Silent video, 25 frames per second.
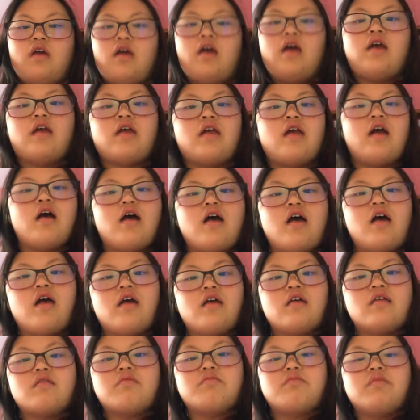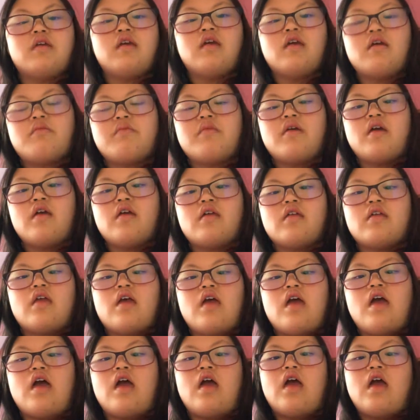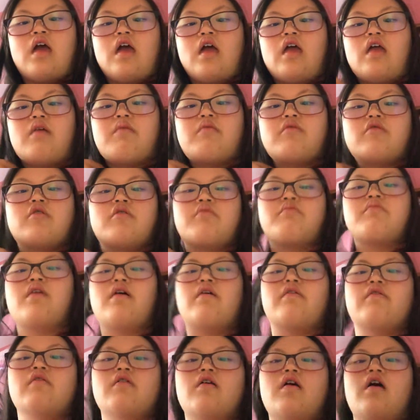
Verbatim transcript: Hi guys, me and Amanda, and we did my